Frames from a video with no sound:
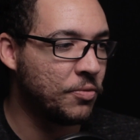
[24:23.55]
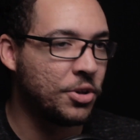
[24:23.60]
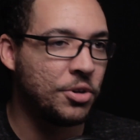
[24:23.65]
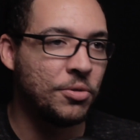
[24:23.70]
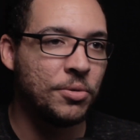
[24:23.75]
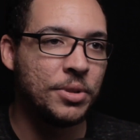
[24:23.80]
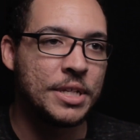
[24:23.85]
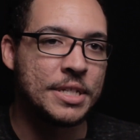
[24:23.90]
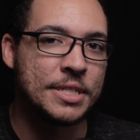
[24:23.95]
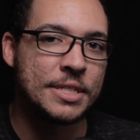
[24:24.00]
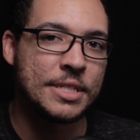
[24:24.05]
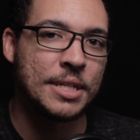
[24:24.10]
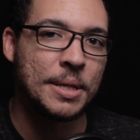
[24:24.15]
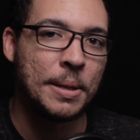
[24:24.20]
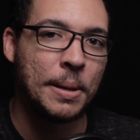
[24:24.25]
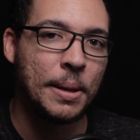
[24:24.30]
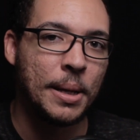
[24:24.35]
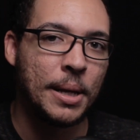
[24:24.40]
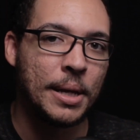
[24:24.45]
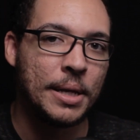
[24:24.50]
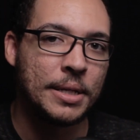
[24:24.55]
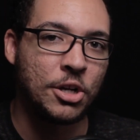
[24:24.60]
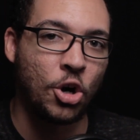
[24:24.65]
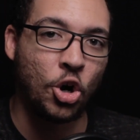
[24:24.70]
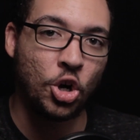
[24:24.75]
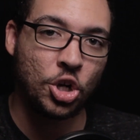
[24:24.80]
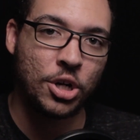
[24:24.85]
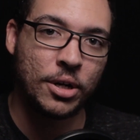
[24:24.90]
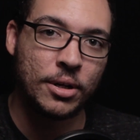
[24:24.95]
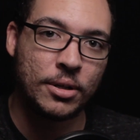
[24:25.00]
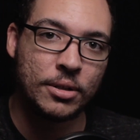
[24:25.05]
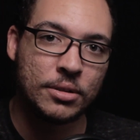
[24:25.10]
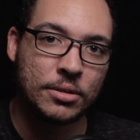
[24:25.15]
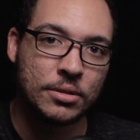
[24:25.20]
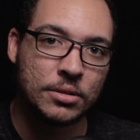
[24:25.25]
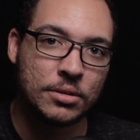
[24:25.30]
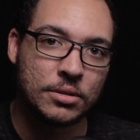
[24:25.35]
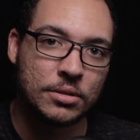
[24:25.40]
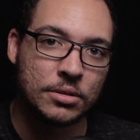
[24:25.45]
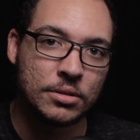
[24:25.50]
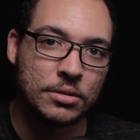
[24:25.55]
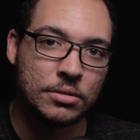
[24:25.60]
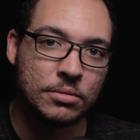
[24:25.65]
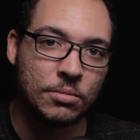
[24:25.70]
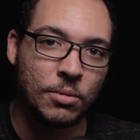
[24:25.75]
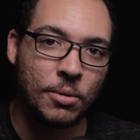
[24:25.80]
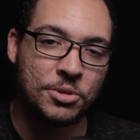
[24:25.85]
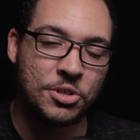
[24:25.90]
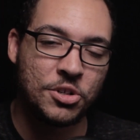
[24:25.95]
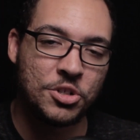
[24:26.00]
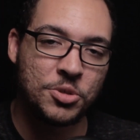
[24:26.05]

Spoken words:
for doing this, Kirk? What was your